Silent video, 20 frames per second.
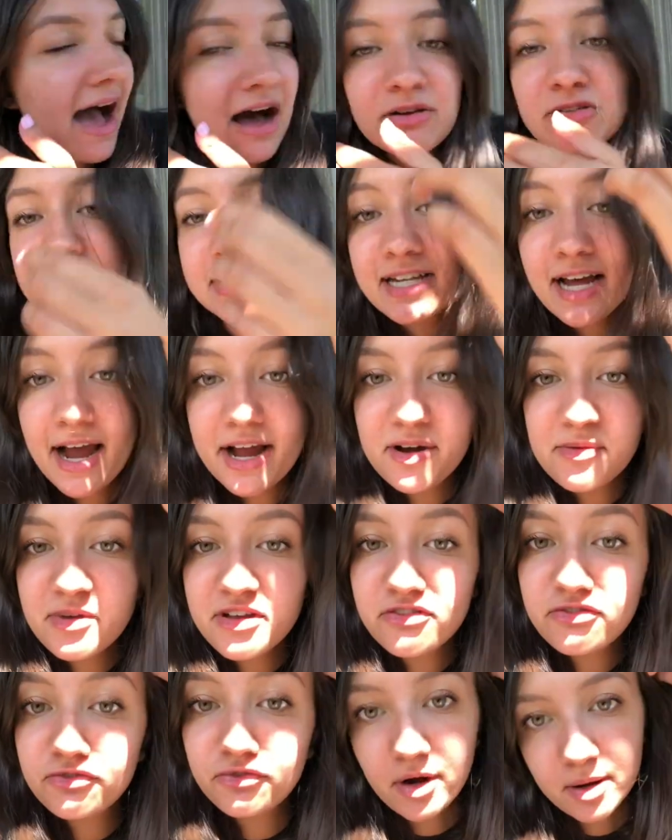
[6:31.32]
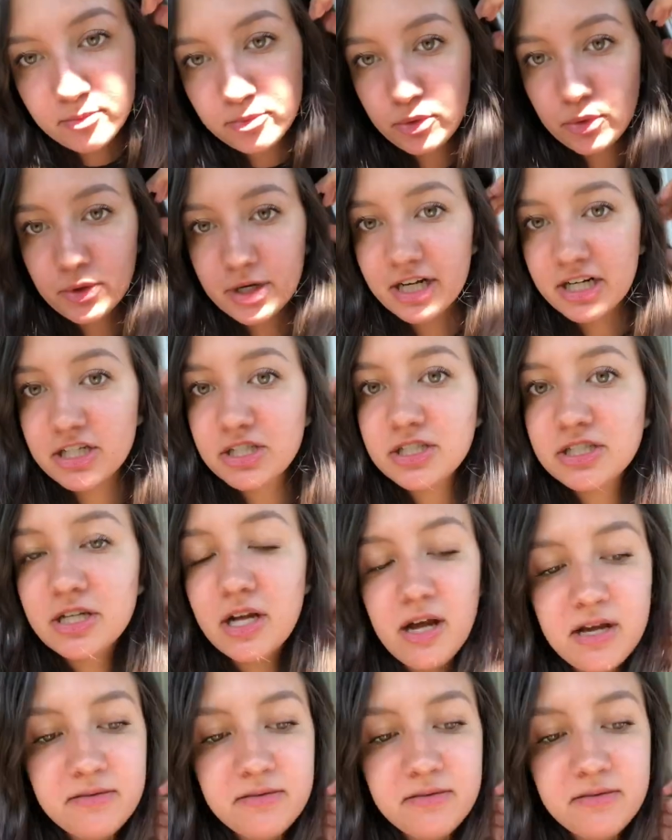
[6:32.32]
outside on my front porch.